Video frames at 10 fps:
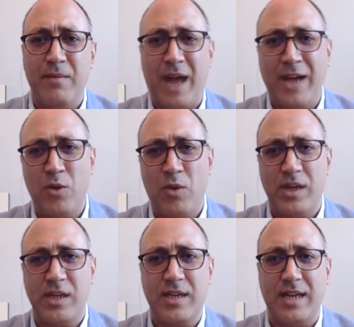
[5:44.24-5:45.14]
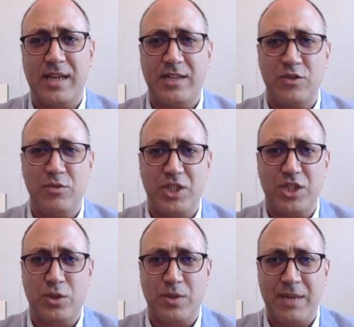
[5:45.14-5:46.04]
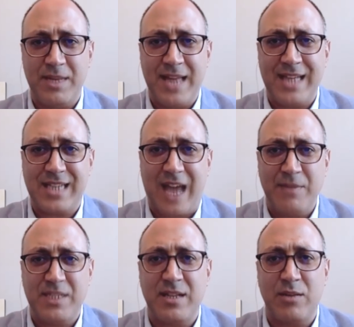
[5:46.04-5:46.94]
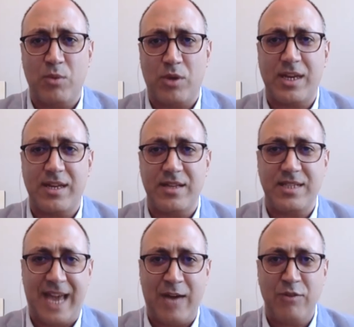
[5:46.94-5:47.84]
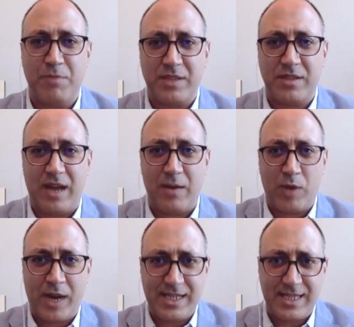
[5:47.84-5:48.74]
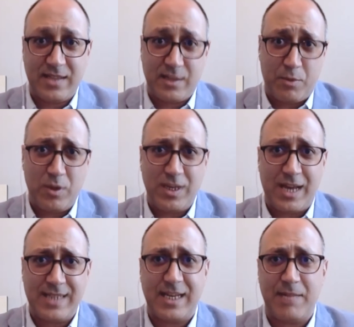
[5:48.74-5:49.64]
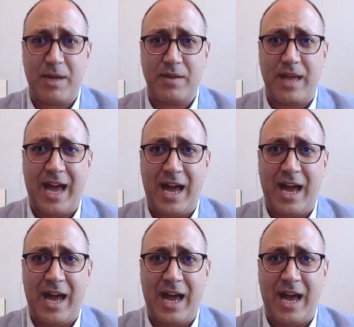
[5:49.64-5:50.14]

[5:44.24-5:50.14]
I don't want to get too much into it. I mean, I'm still working this out. But what I said, the point I said about how